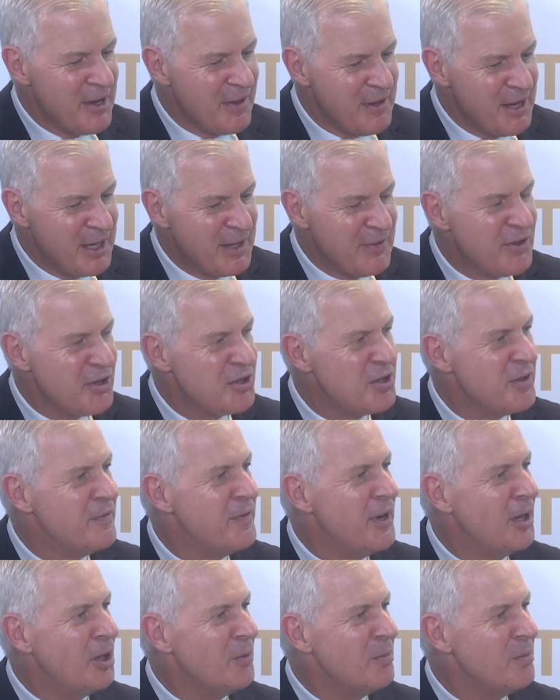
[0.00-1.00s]
Think of the
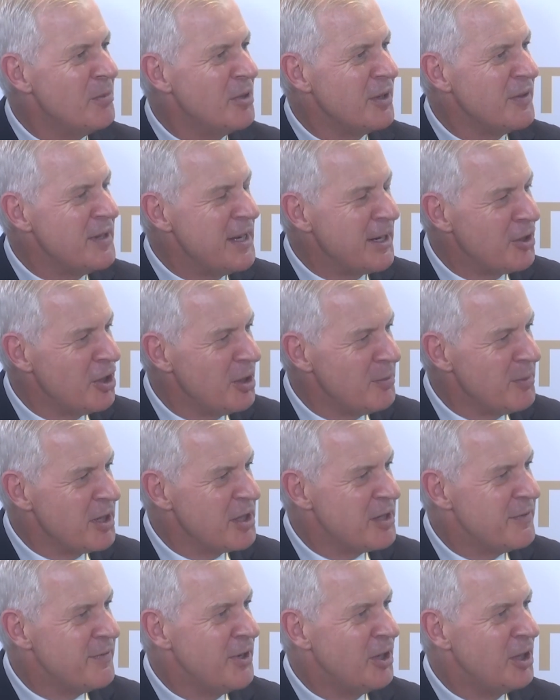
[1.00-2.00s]
development, the economic
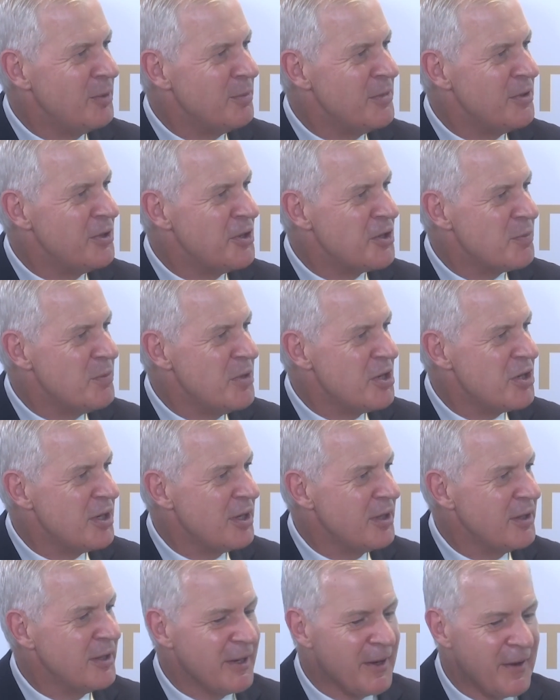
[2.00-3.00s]
development that's
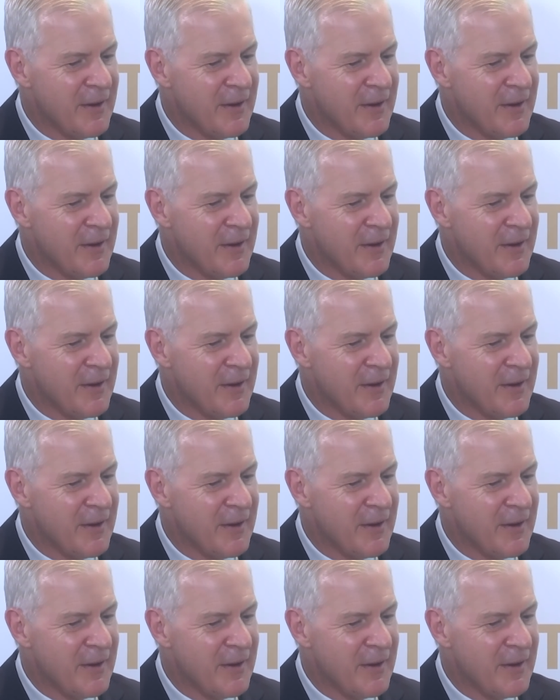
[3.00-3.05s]
missing there.